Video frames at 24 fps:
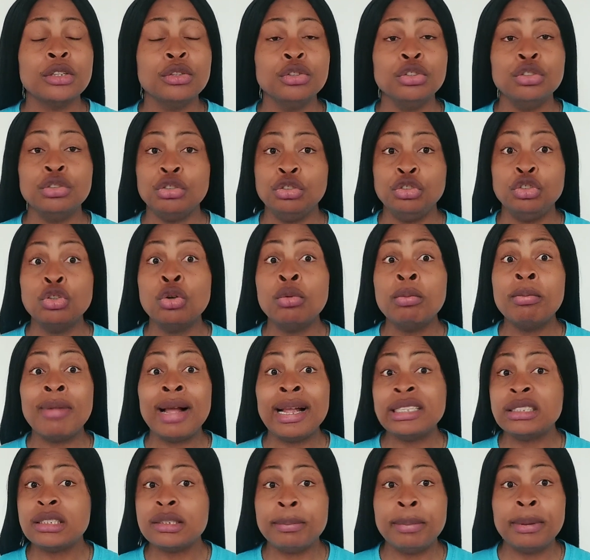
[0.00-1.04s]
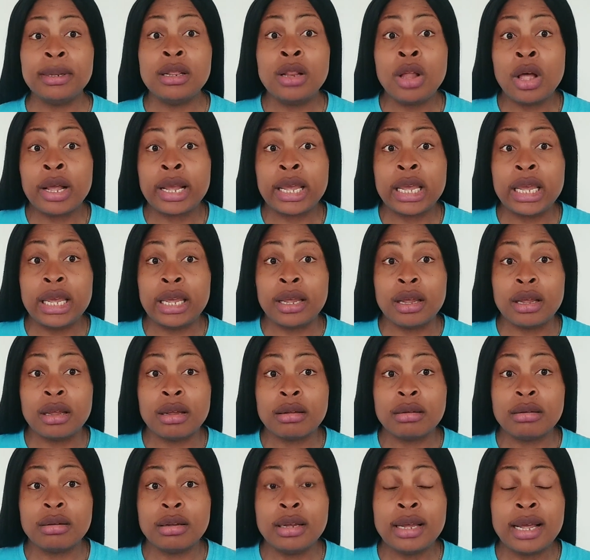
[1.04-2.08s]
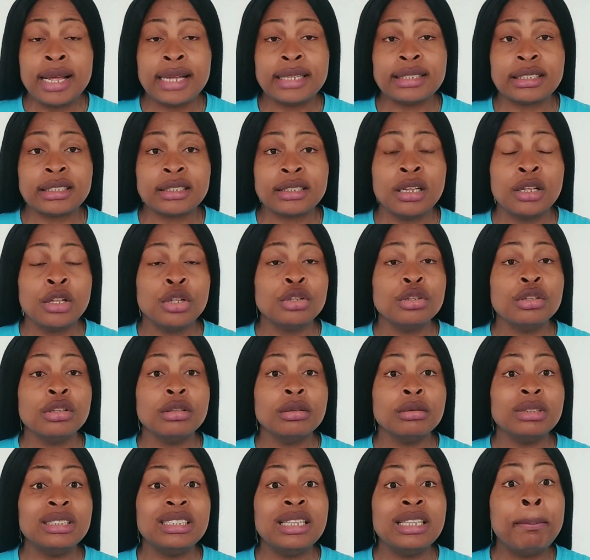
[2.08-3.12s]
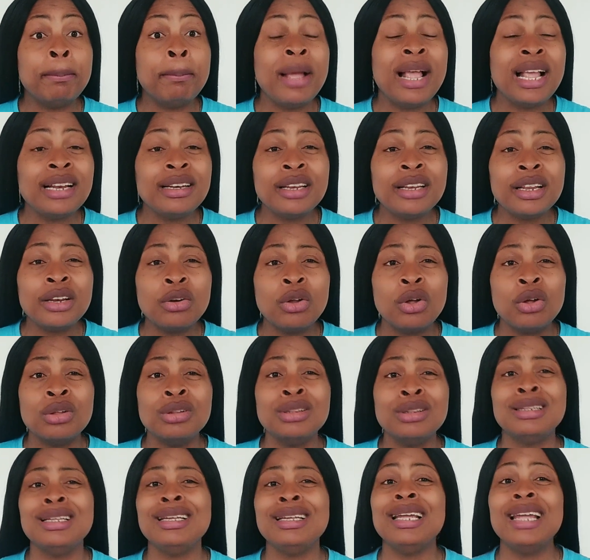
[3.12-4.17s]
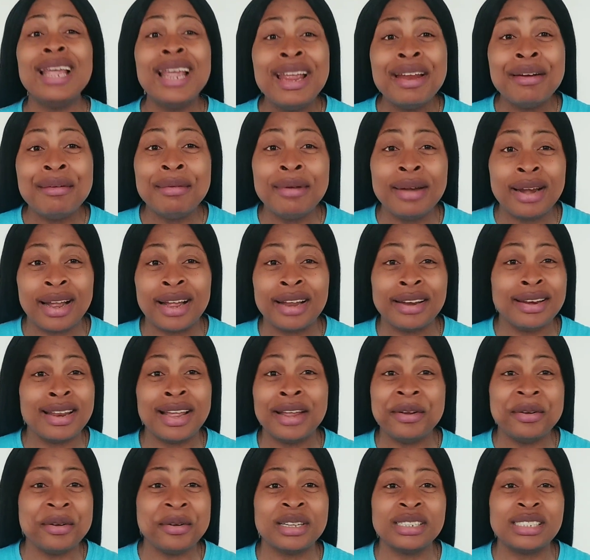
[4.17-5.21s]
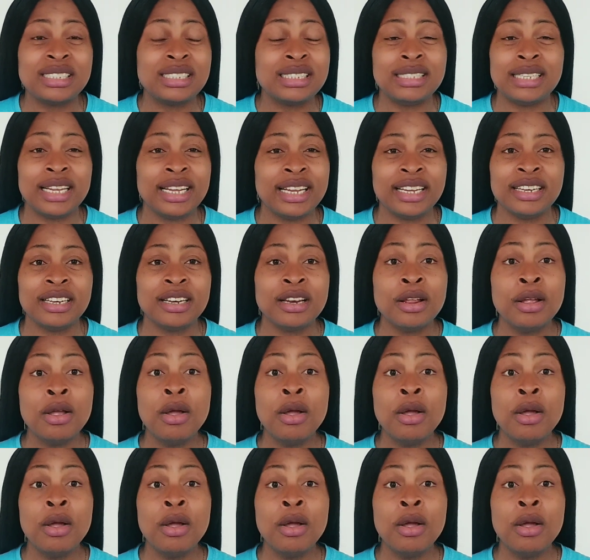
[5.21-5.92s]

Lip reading: you might be lucky, yes, depending on the area that you are staying.